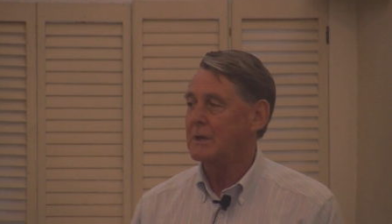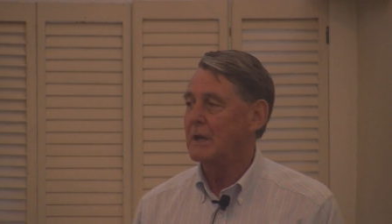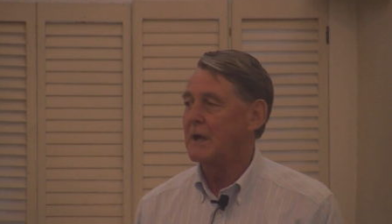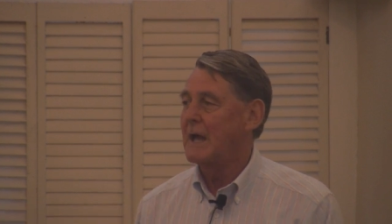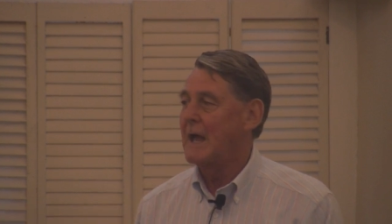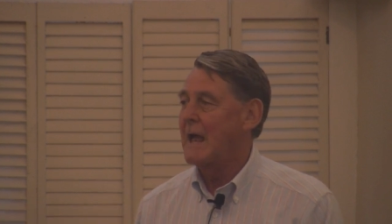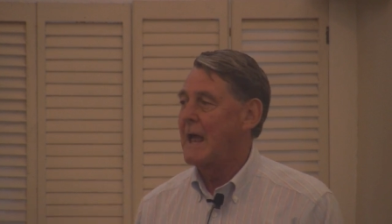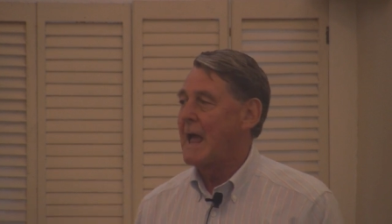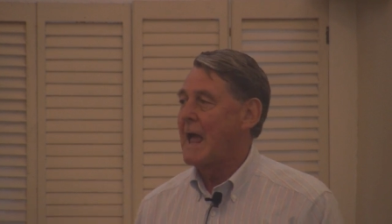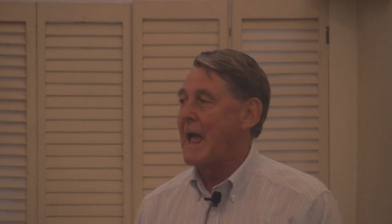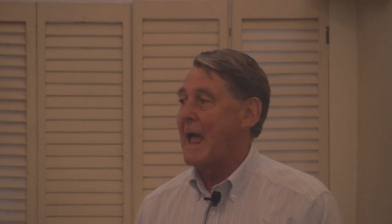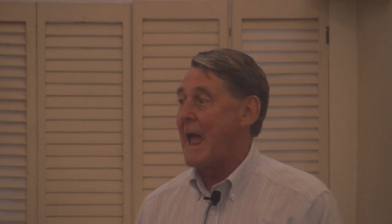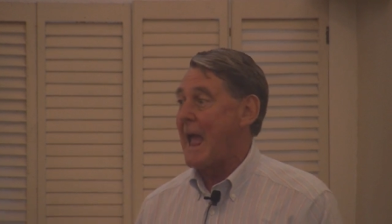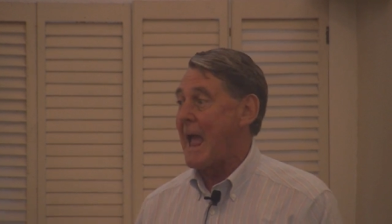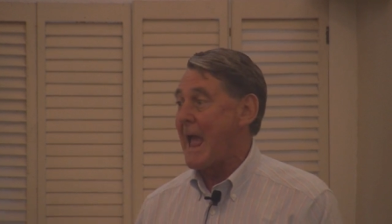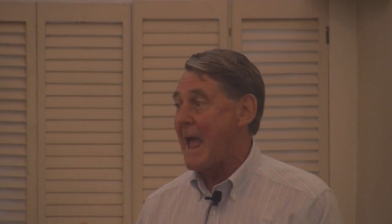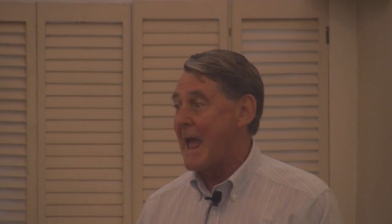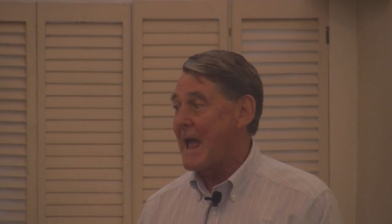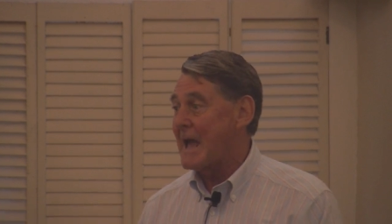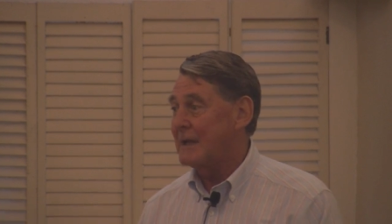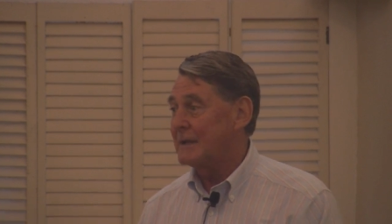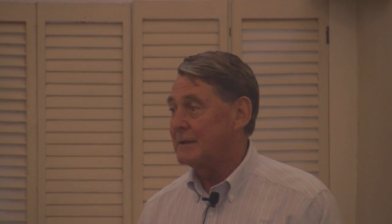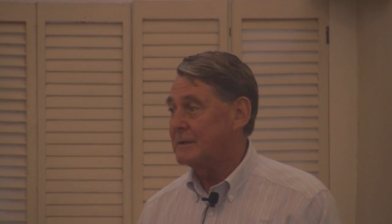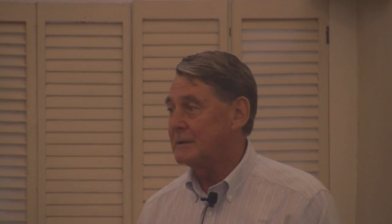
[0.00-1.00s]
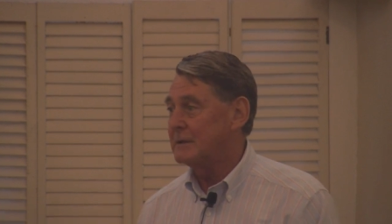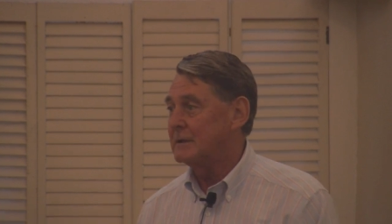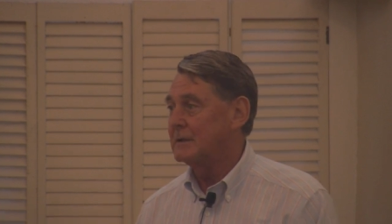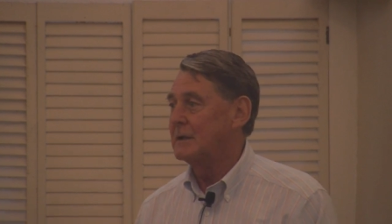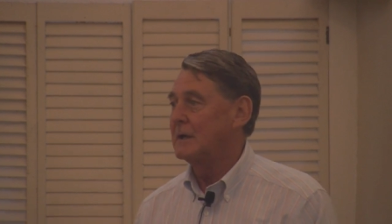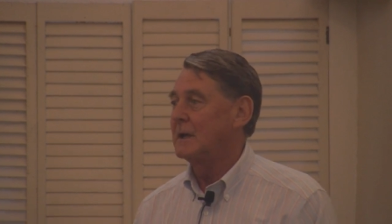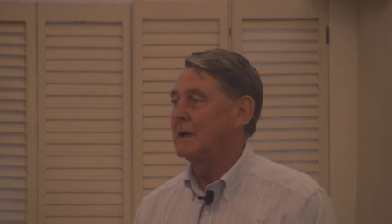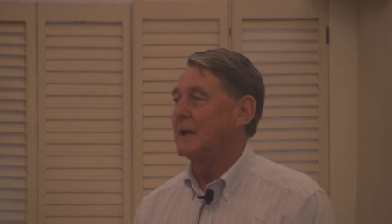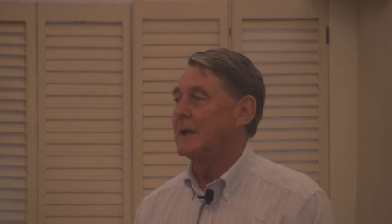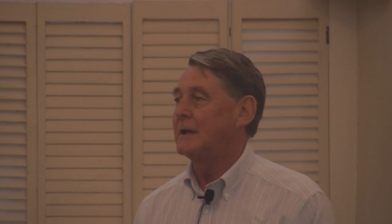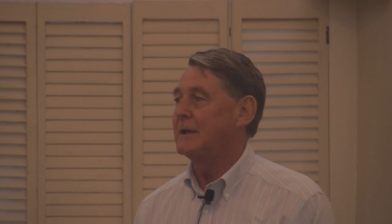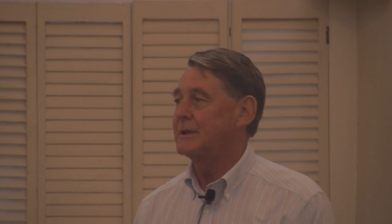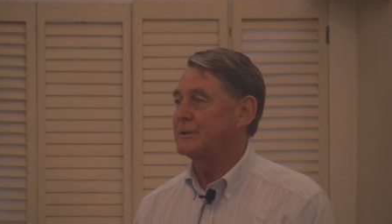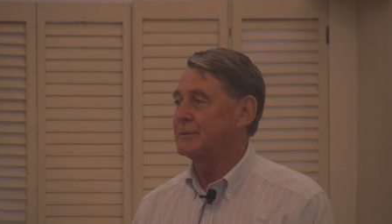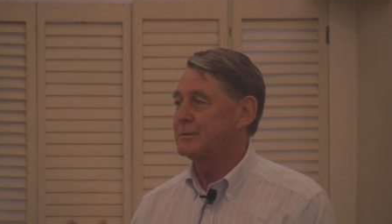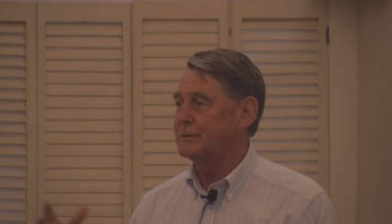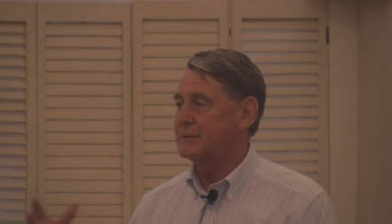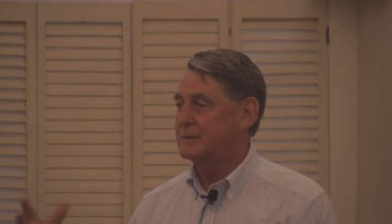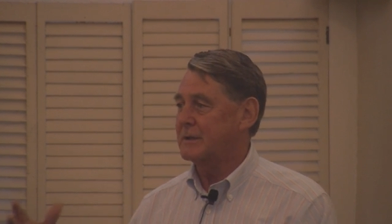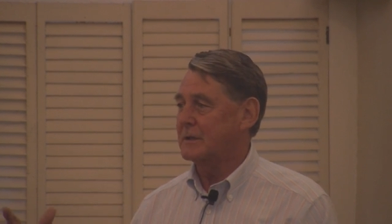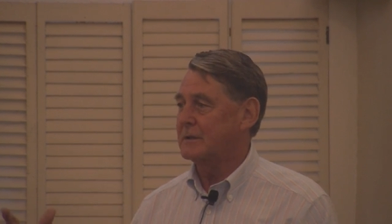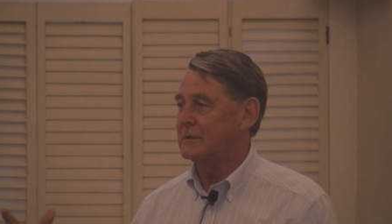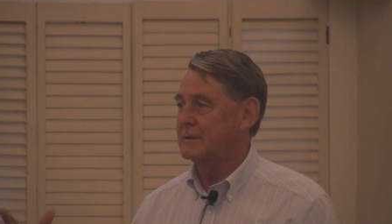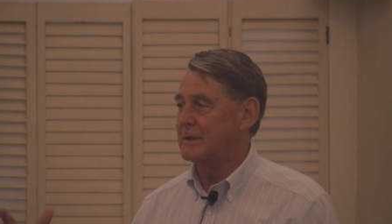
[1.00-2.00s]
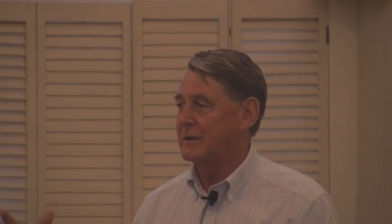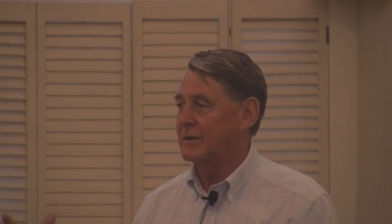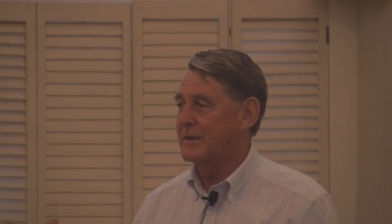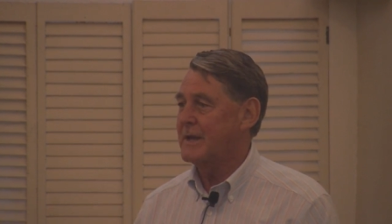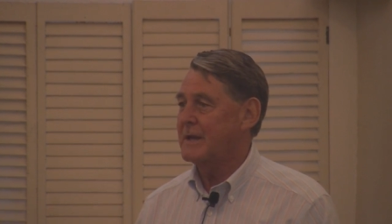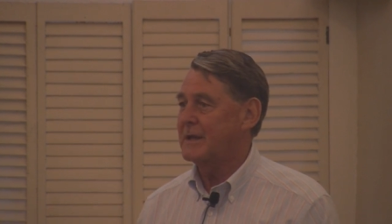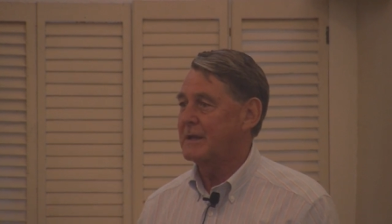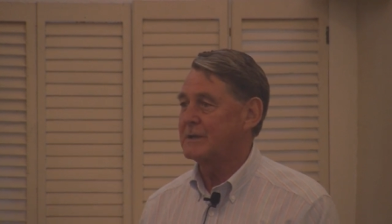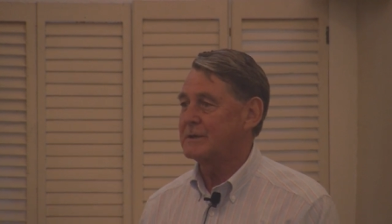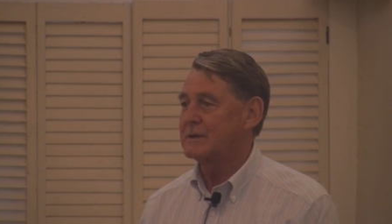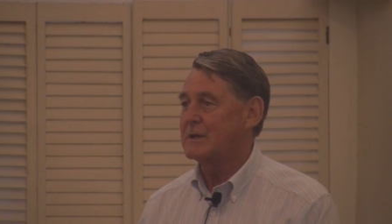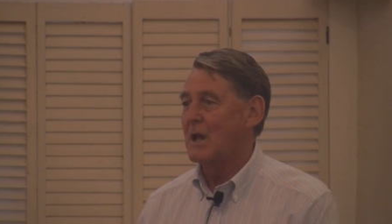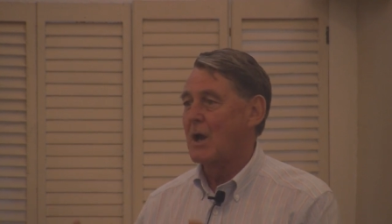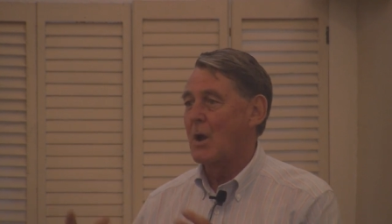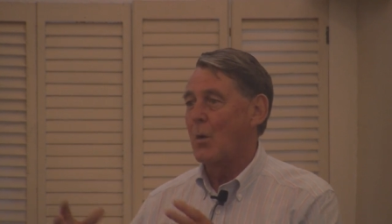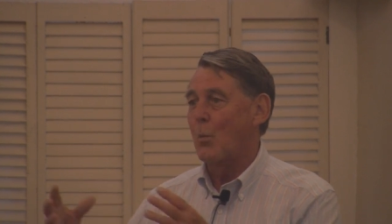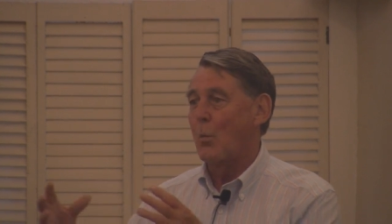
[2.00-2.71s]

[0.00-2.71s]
And, and this was the, the thing is,